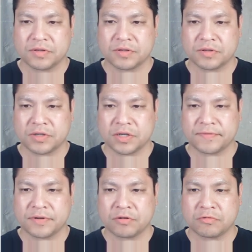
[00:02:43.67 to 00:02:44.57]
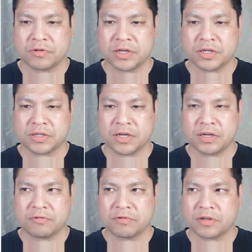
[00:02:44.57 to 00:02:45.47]
So CSV whole data
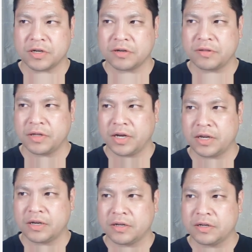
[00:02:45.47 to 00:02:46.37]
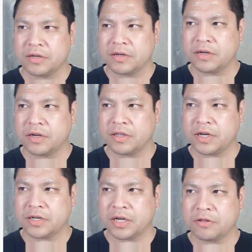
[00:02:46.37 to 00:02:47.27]
set, we'll click on that, and
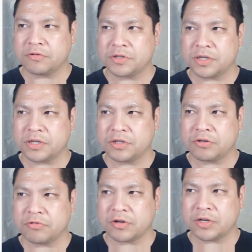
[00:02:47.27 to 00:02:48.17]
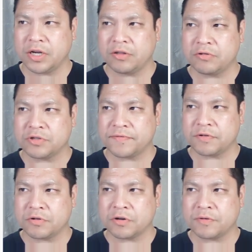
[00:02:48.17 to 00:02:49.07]
that downloads it into our downloads
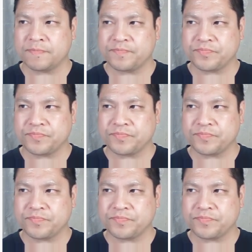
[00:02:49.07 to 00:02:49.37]
folder.